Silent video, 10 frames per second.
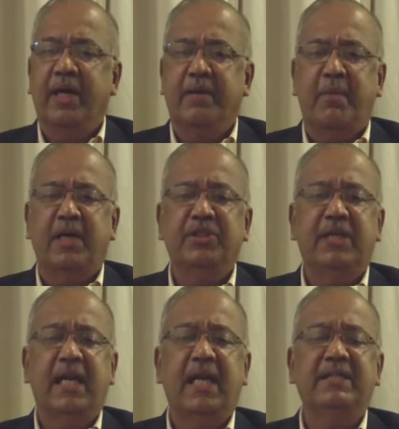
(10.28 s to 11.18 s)
and
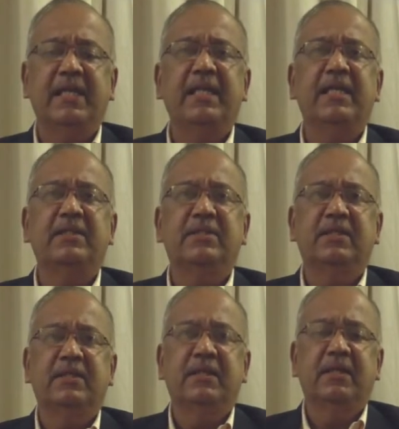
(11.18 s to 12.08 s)
marginalized Indians.
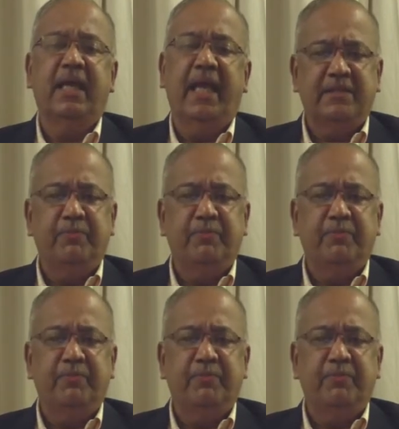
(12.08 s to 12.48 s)
This